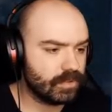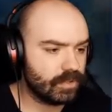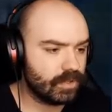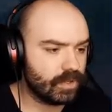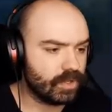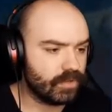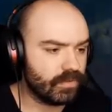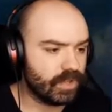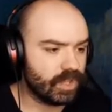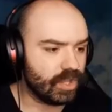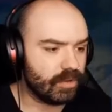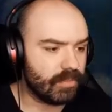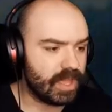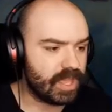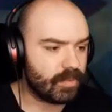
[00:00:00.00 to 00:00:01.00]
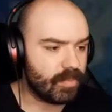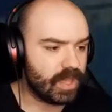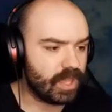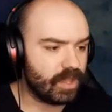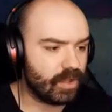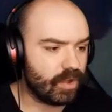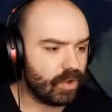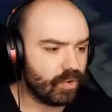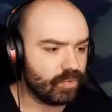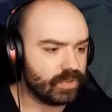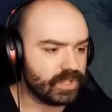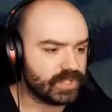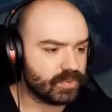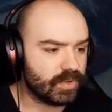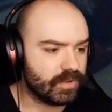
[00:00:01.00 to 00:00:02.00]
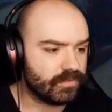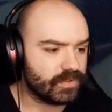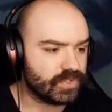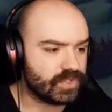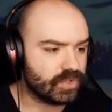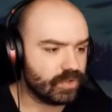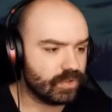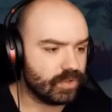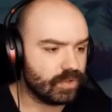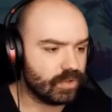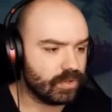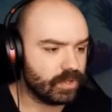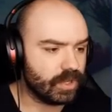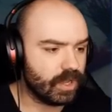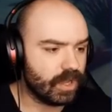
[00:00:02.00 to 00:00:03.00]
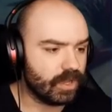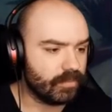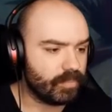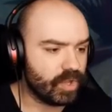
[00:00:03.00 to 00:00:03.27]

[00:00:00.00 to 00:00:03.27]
Oh, you're really gonna make me hold this one for so long? oh,